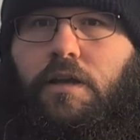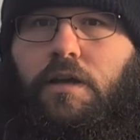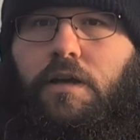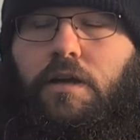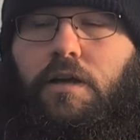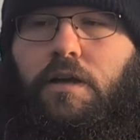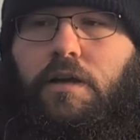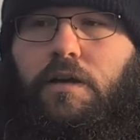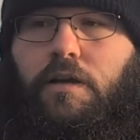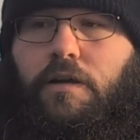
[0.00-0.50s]

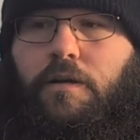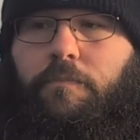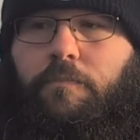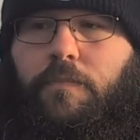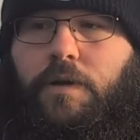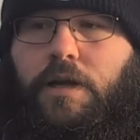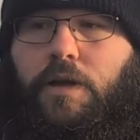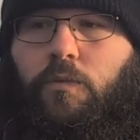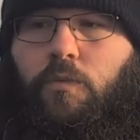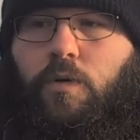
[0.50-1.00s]

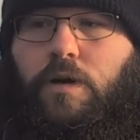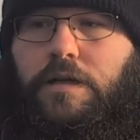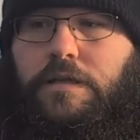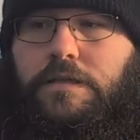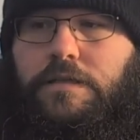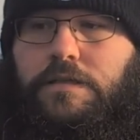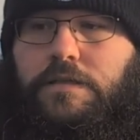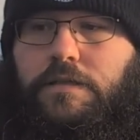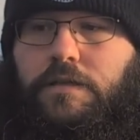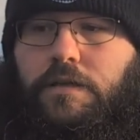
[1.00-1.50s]
it
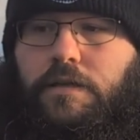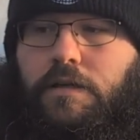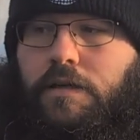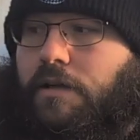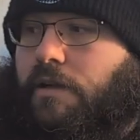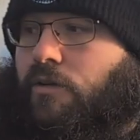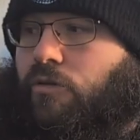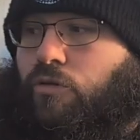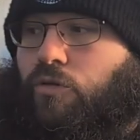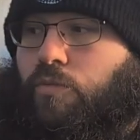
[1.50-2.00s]
was
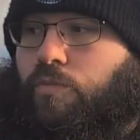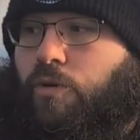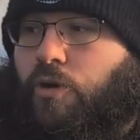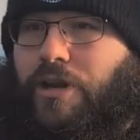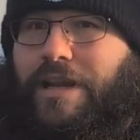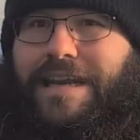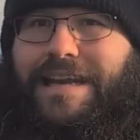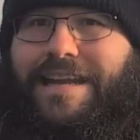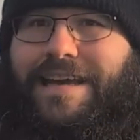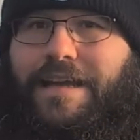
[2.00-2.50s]

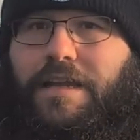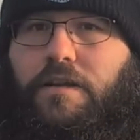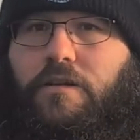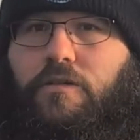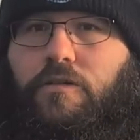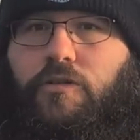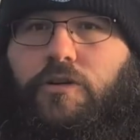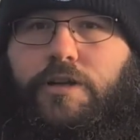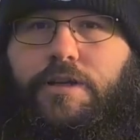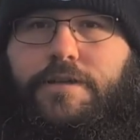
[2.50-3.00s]
2.9
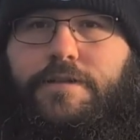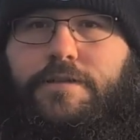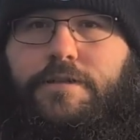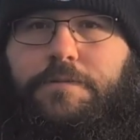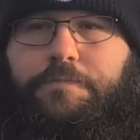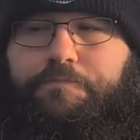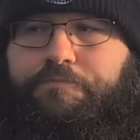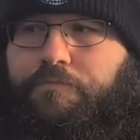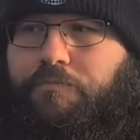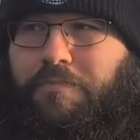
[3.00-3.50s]

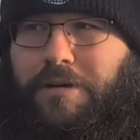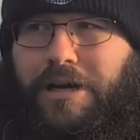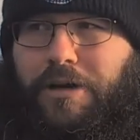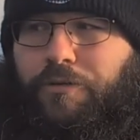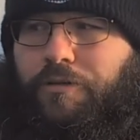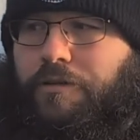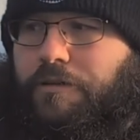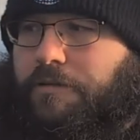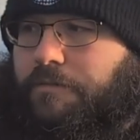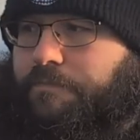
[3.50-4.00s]
degrees
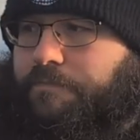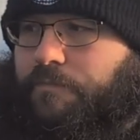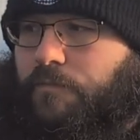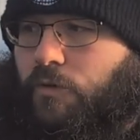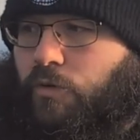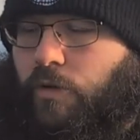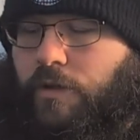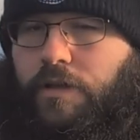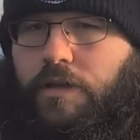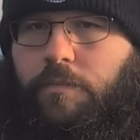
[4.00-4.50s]
about
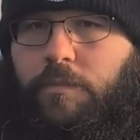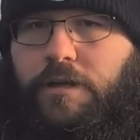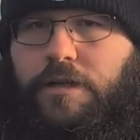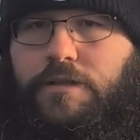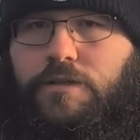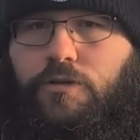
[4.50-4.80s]
20 minutes